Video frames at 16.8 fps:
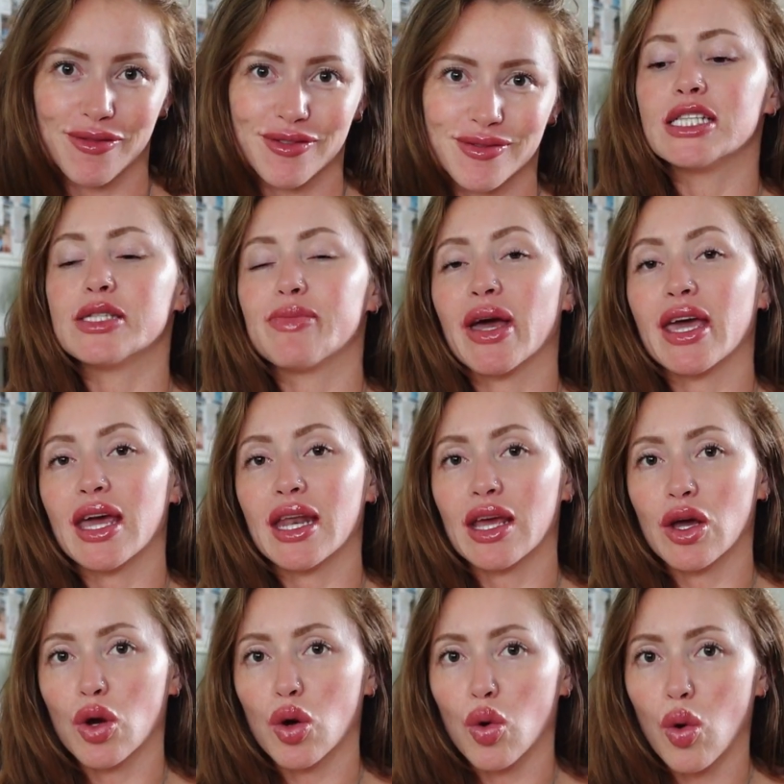It's by
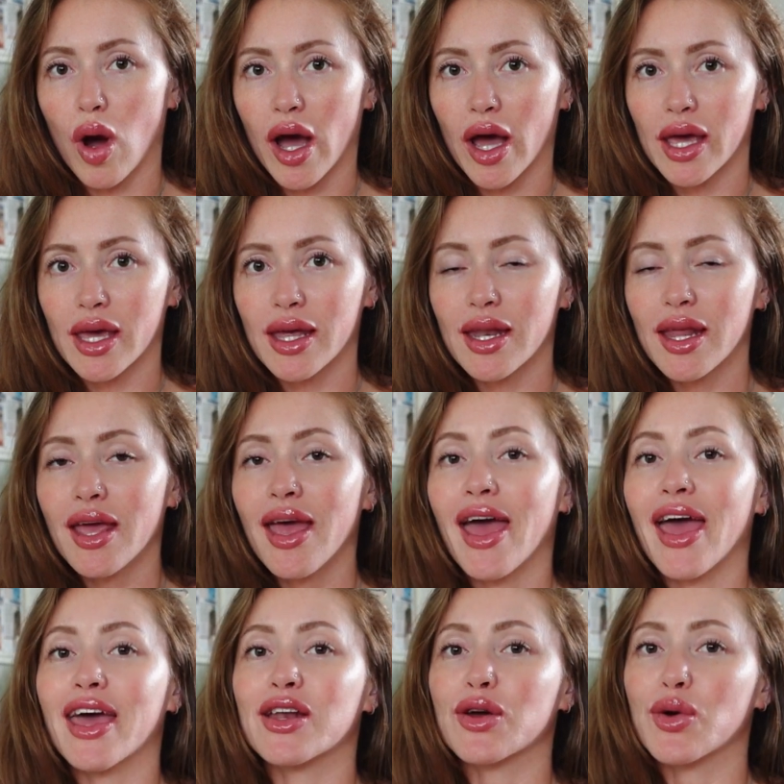getting quiet
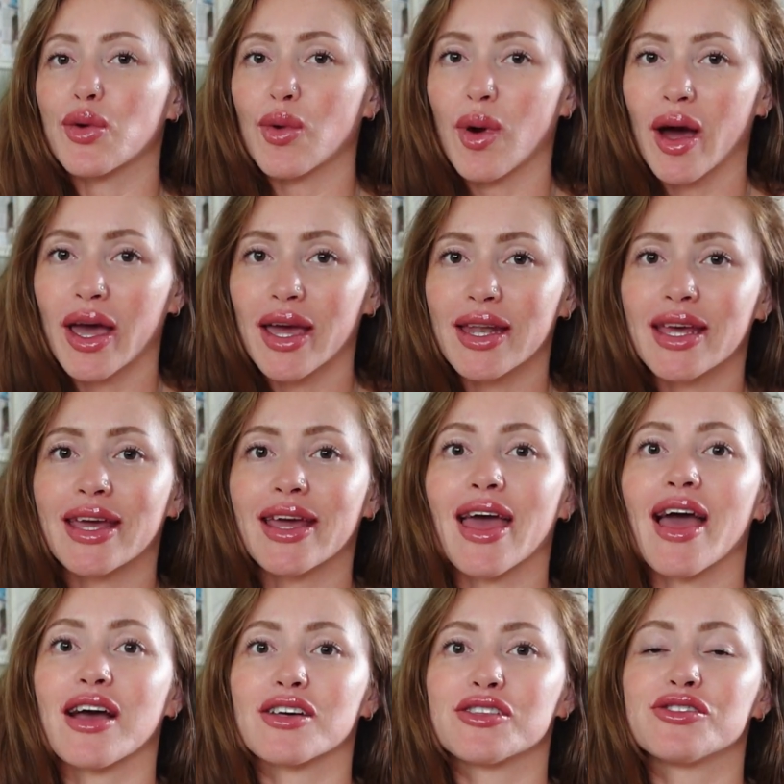and quieting
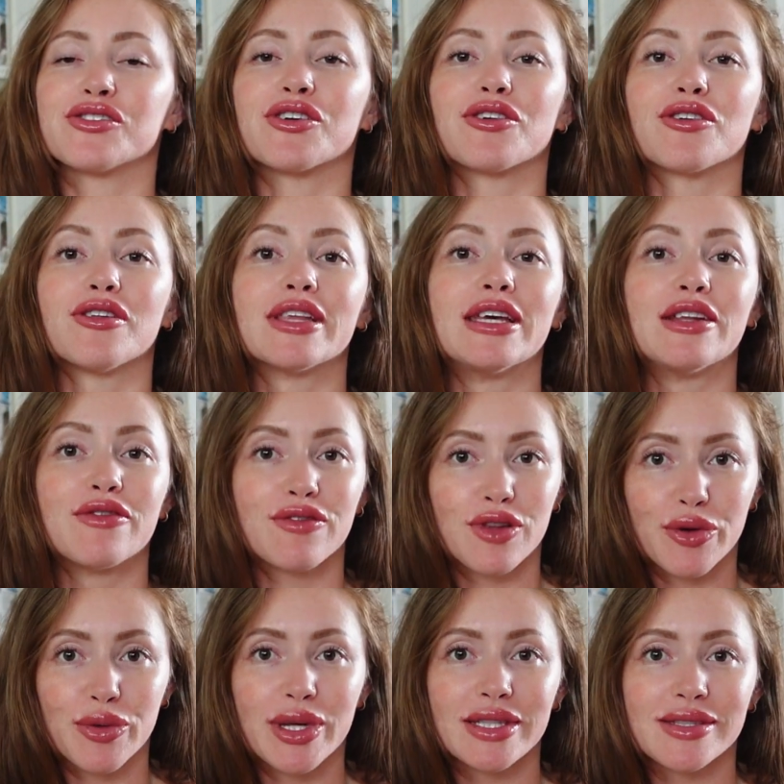external
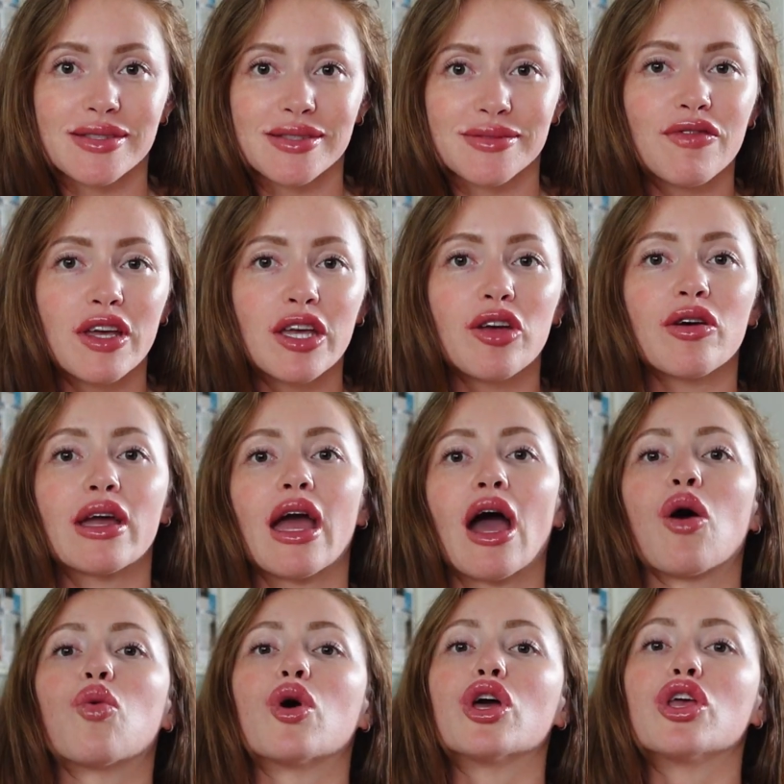influence. Figuring
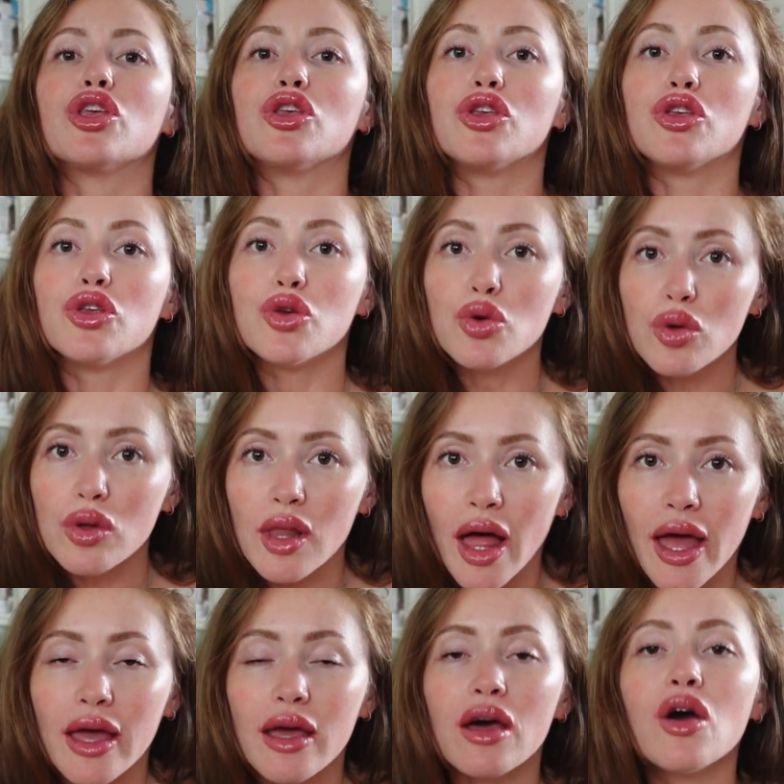out what you
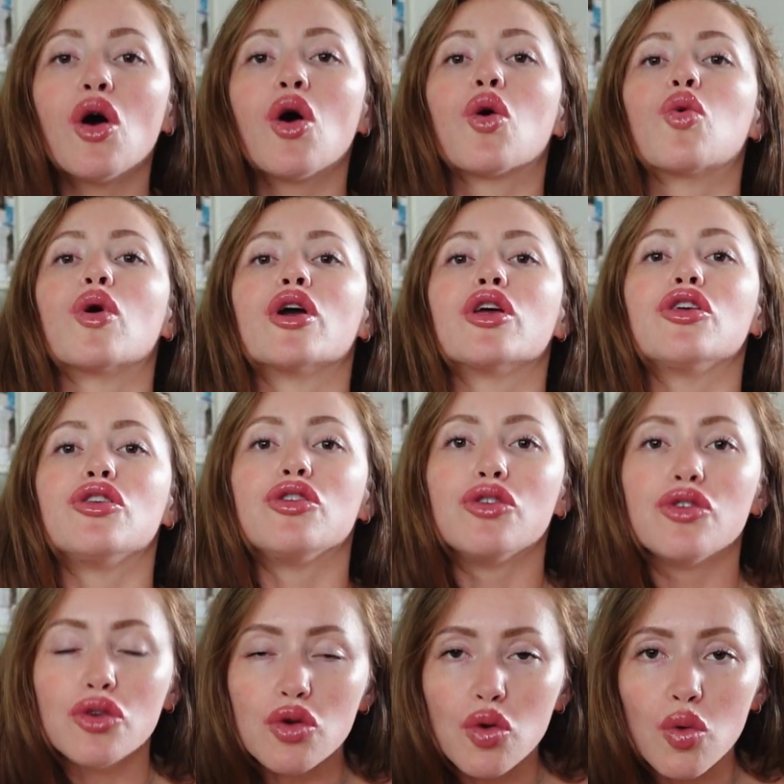like, what
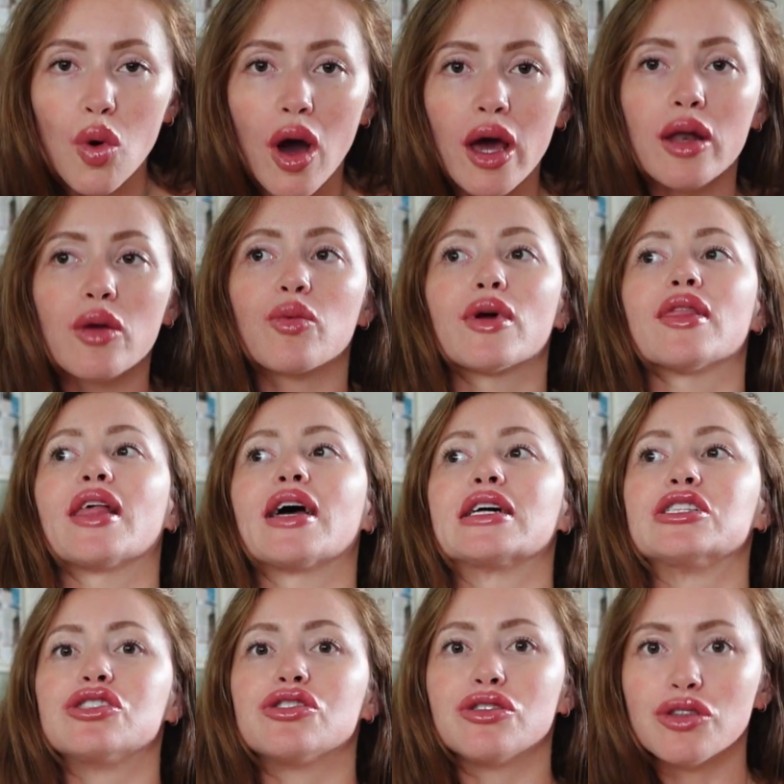you want, what
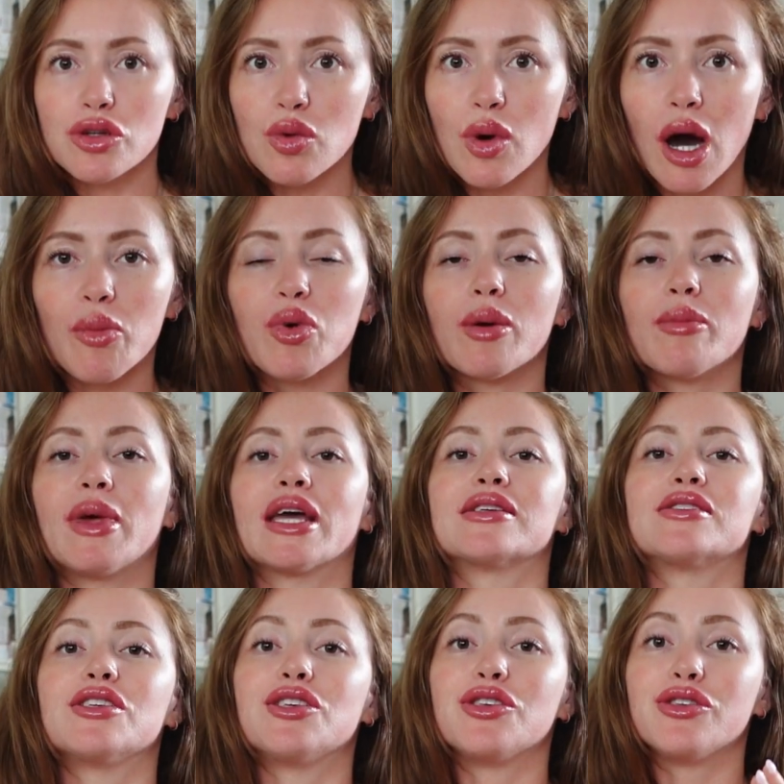lights you up, what
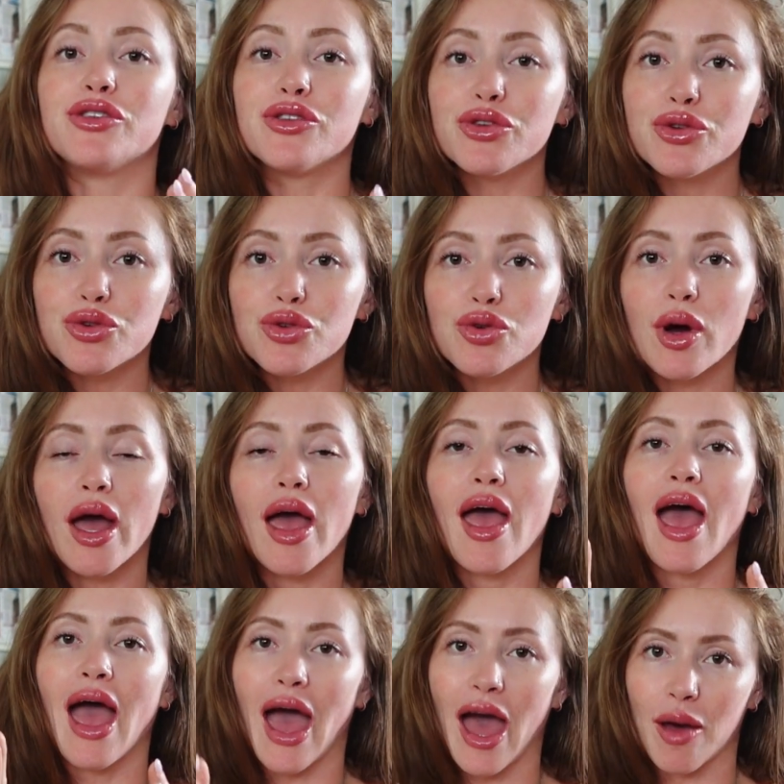makes you
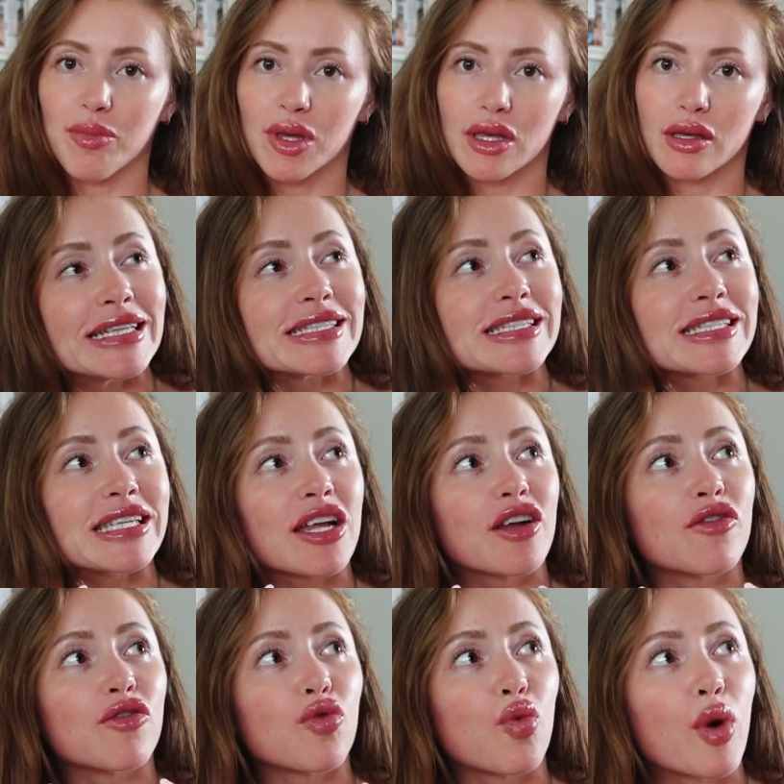happy. Instead
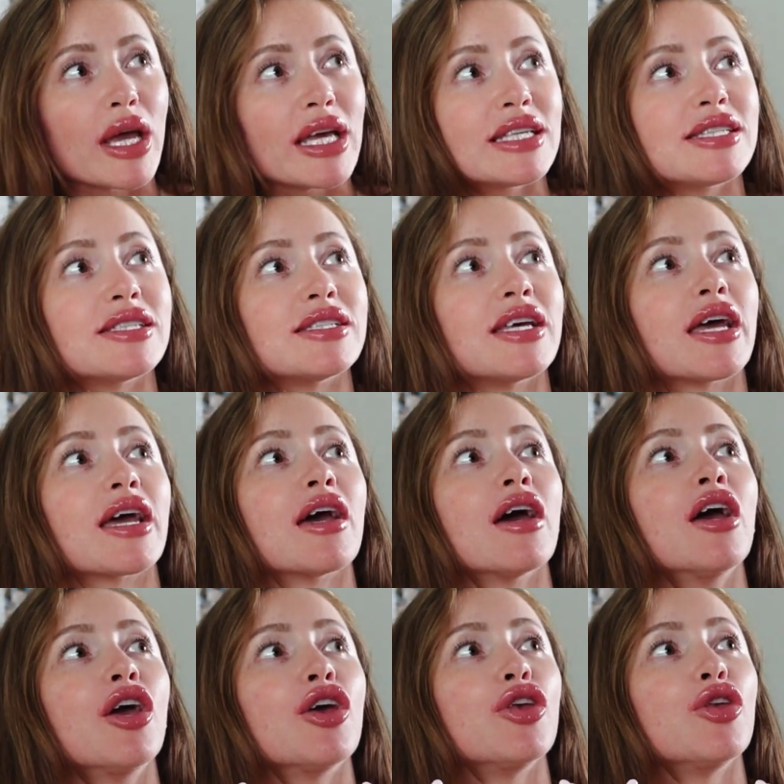of
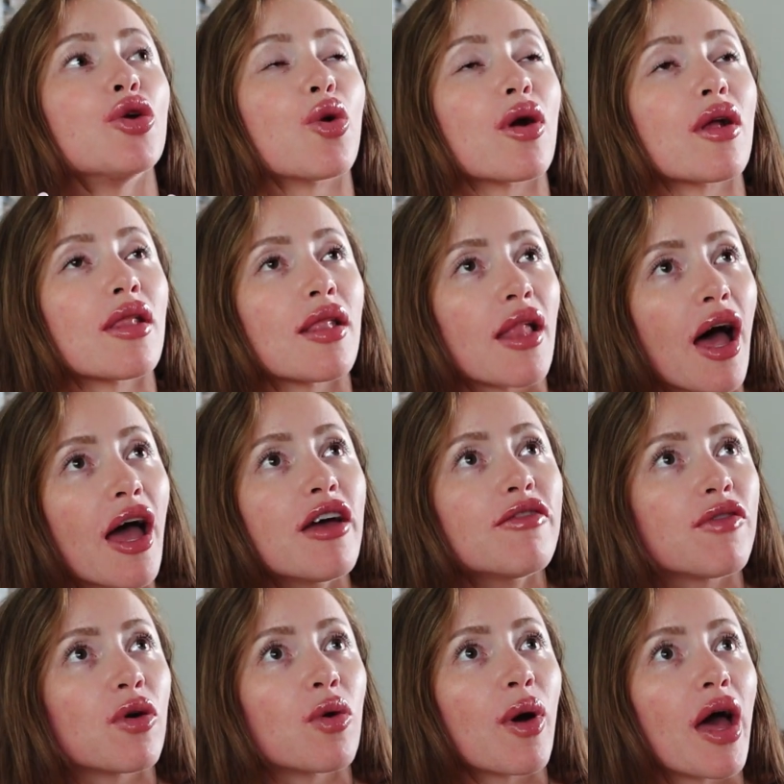wasting your
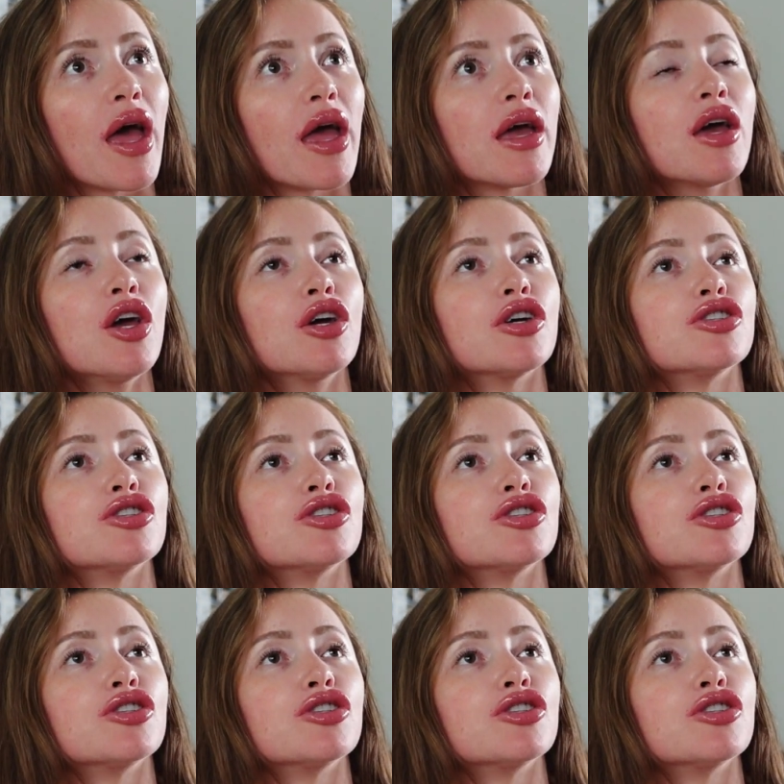life away